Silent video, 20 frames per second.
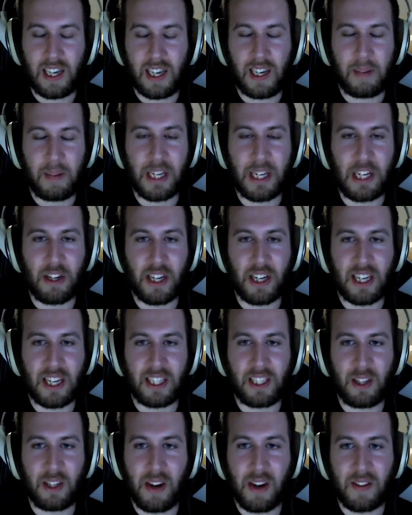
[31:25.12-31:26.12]
I mean, you
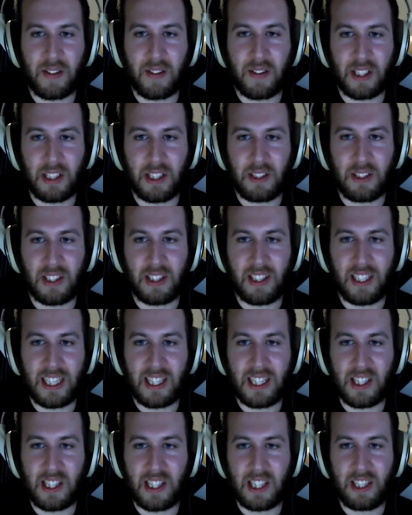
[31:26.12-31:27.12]
gotta go off.
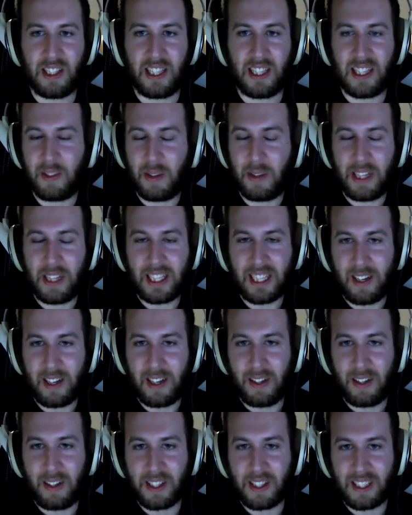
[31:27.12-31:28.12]
He's still
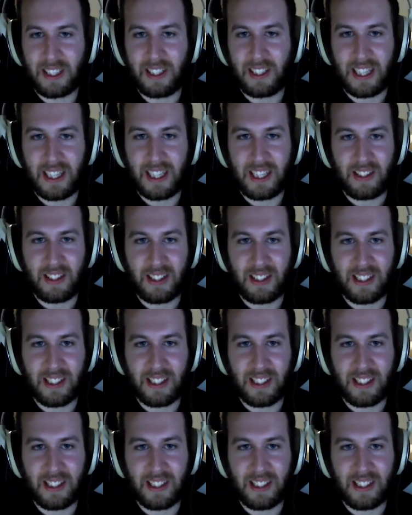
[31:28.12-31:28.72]
how long later is